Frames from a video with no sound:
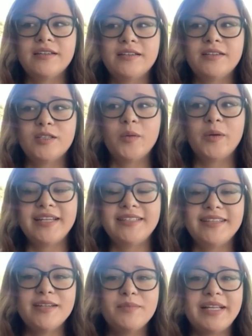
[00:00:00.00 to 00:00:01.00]
so what I
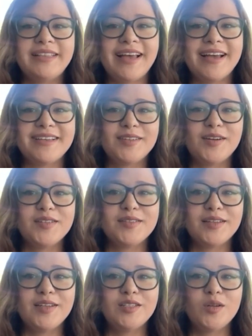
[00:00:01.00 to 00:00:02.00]
did in my last
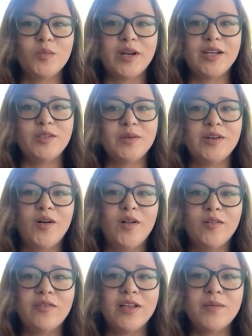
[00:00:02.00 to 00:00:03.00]
constellation, what I do in all
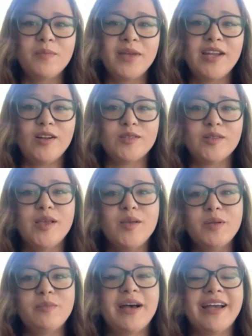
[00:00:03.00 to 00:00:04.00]
of them, and also
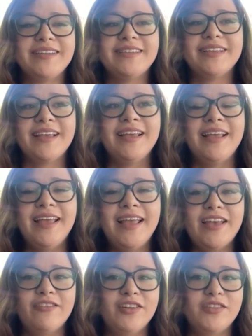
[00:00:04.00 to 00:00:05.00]
keep in mind,
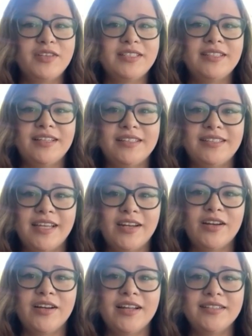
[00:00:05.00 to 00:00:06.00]
every
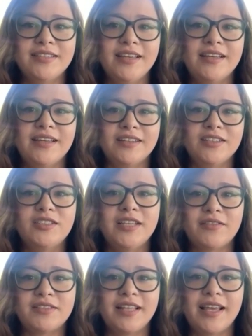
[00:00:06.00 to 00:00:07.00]
facilitator, it's like
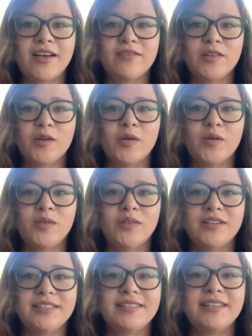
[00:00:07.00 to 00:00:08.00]
chefs, they have their
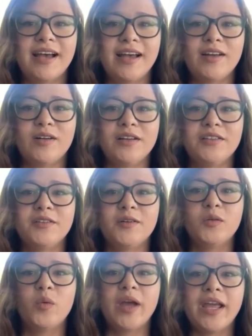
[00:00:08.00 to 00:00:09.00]
own style and their
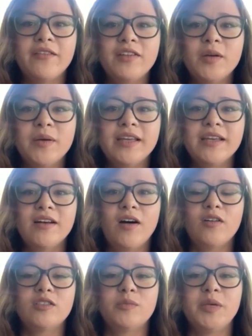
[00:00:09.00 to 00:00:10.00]
own way of doing it,
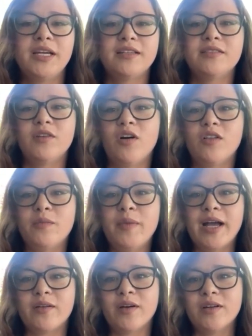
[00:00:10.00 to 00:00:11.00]
also because of all the
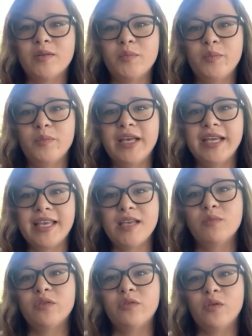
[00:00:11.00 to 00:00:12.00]
background that
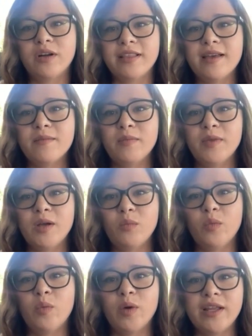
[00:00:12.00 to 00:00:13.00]
came before them
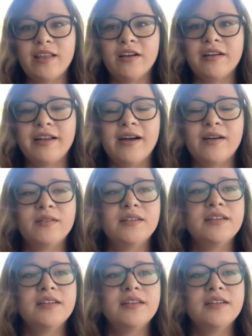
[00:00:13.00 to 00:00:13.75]
and where they are now.